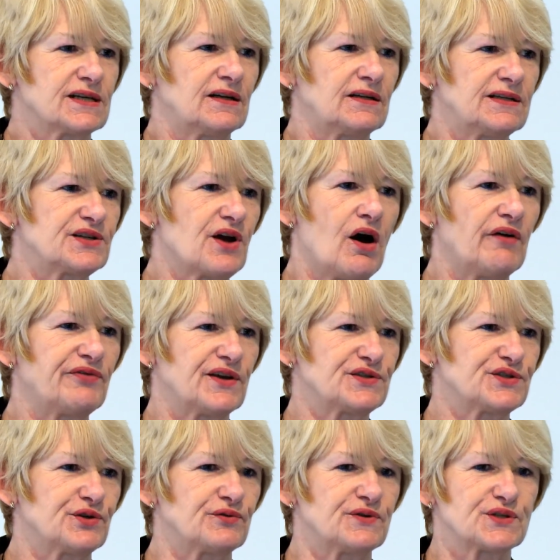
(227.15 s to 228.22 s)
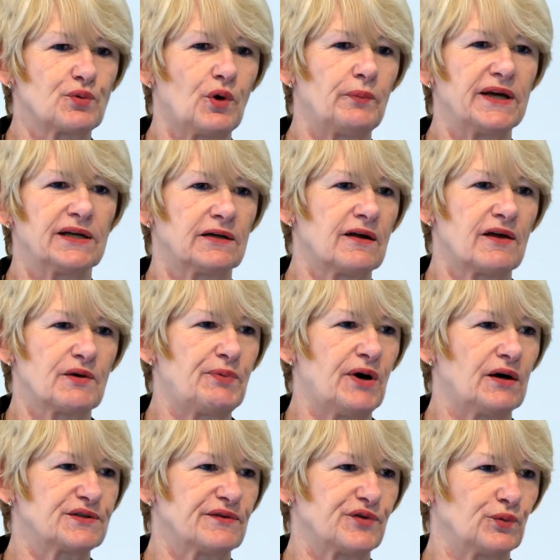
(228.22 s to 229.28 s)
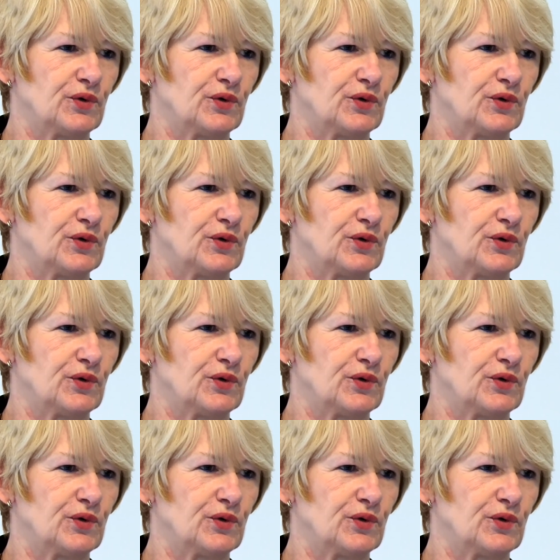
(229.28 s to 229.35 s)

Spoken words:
at least half their students will be in another part of